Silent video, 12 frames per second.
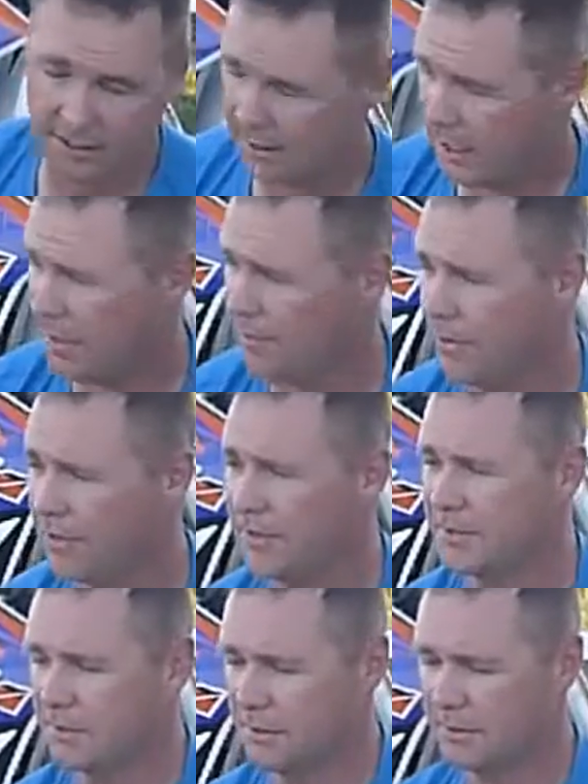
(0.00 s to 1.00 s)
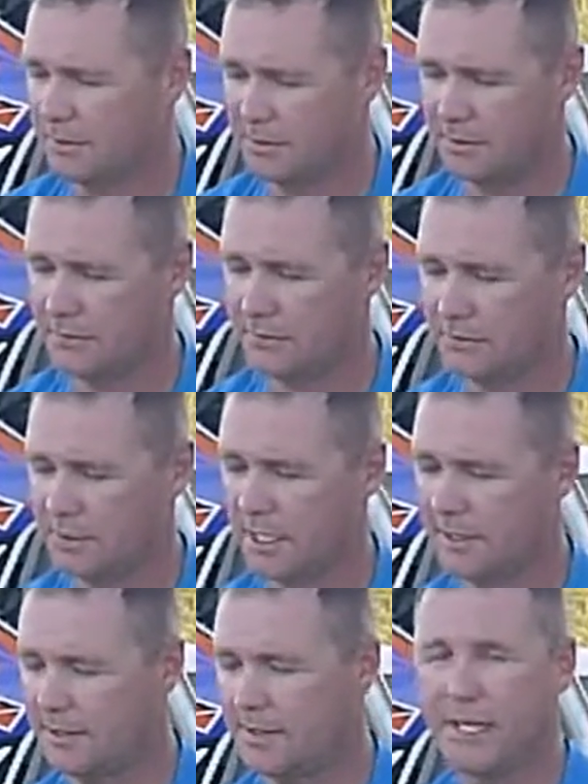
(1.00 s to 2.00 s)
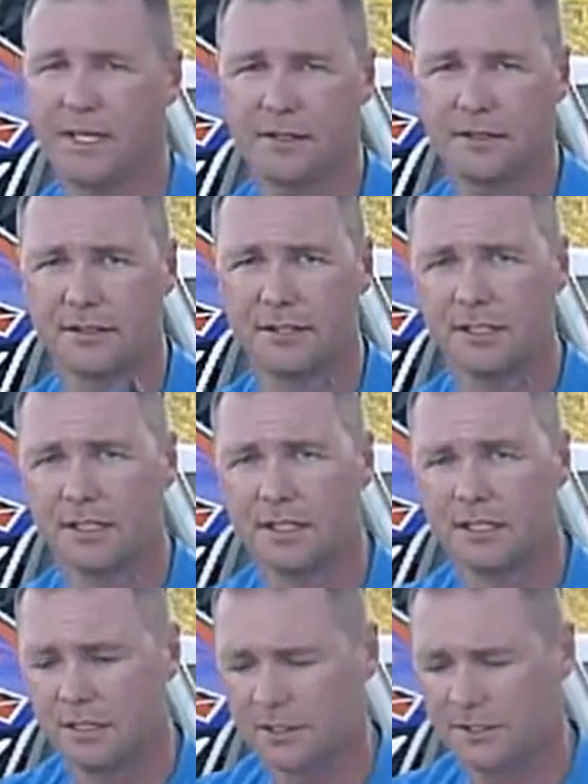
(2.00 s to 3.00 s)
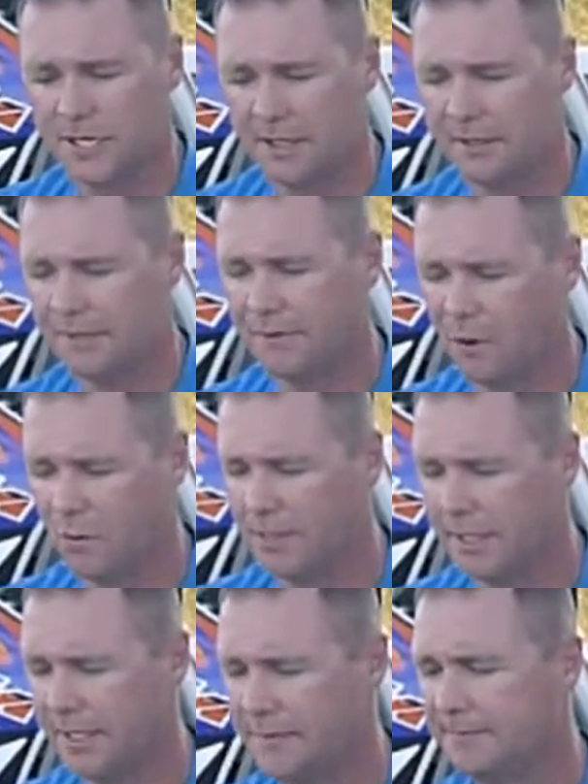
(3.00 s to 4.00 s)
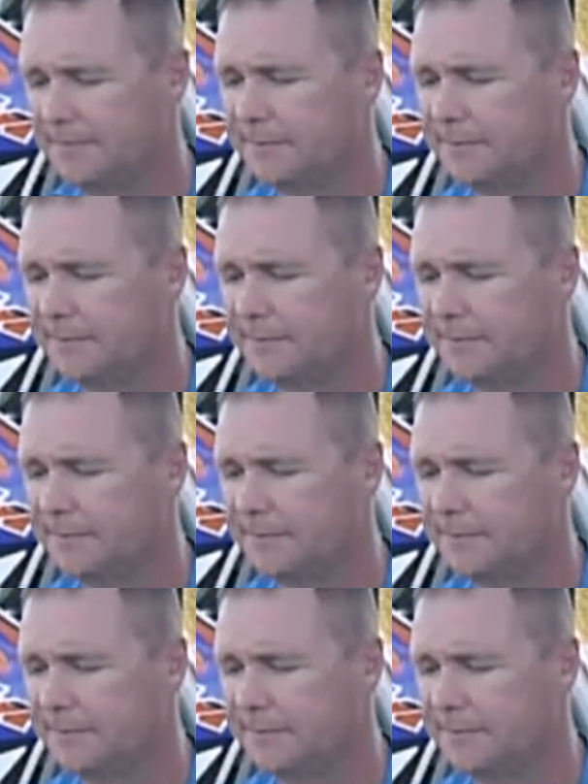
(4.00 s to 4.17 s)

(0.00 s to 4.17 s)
that came with this one. So this one's got the standard foam in it.